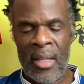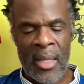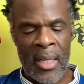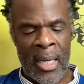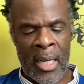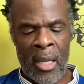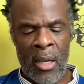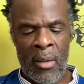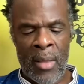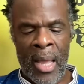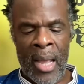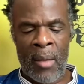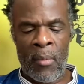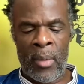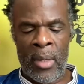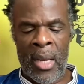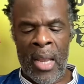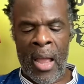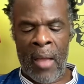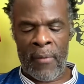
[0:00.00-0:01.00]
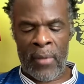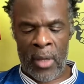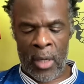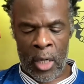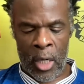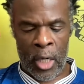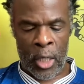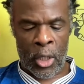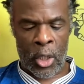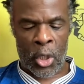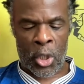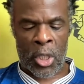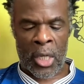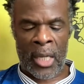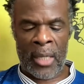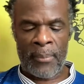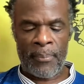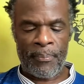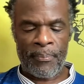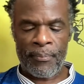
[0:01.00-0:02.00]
You know that when you have urgency